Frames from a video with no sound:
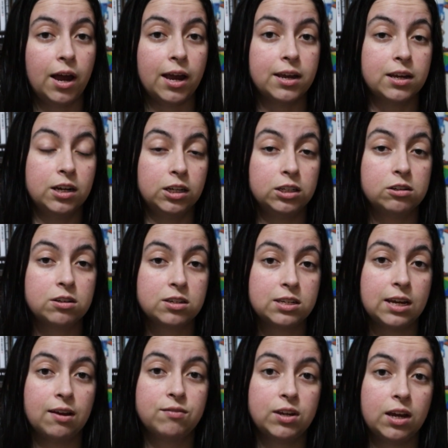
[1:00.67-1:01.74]
I can clear the
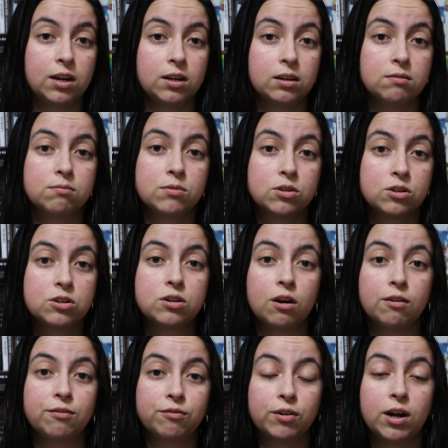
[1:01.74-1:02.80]
save data,
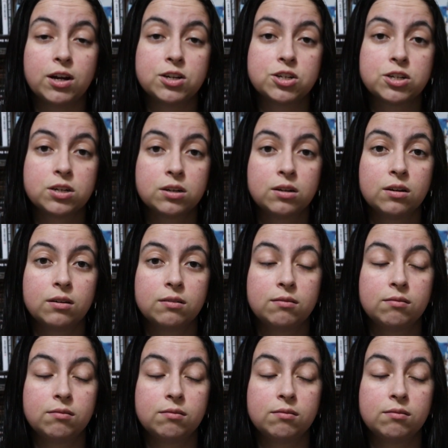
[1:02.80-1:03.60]
start fresh,